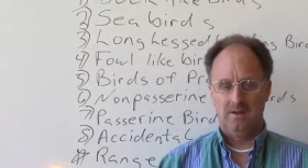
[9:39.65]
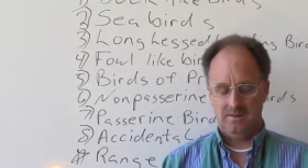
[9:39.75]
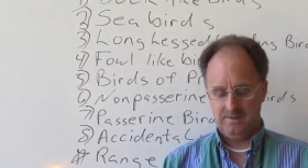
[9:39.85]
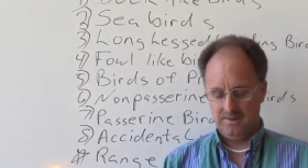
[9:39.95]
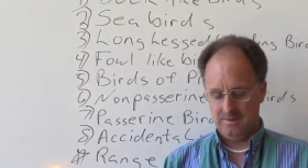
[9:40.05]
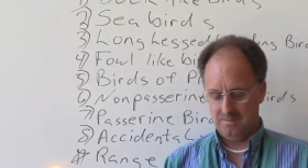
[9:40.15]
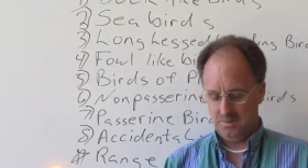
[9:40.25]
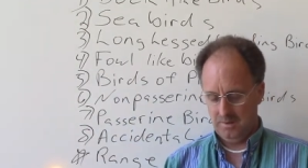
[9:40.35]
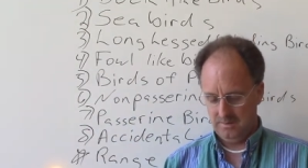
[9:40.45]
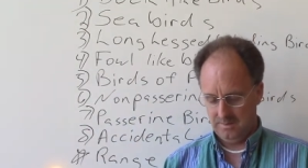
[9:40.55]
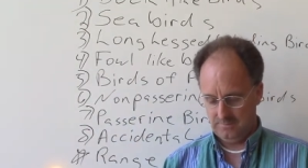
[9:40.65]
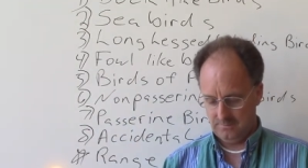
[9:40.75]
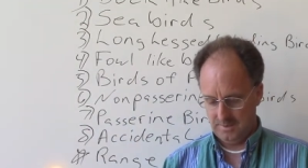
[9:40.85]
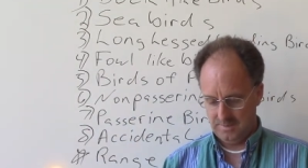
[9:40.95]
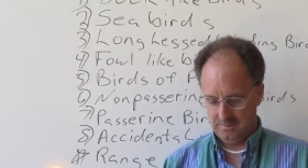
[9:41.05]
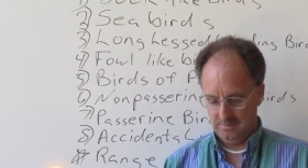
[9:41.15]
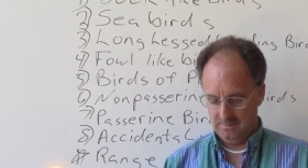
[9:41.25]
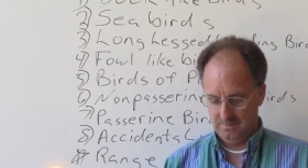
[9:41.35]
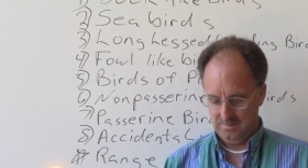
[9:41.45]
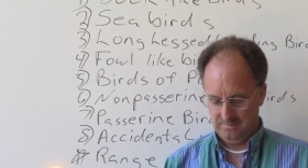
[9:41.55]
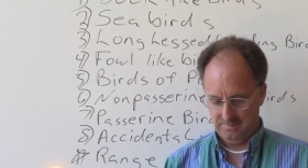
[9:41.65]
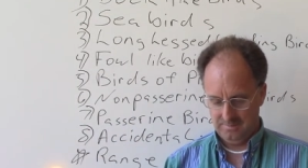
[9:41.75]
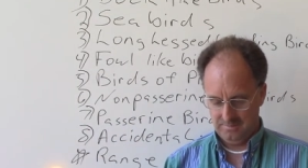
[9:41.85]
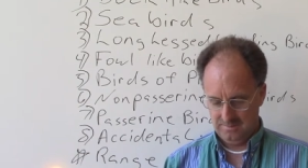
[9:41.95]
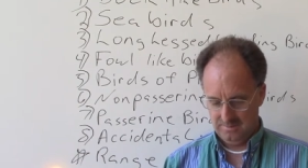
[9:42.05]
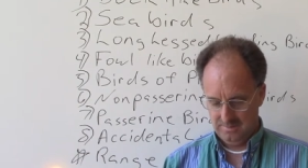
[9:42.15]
that uh, bird comes flying through the windshield,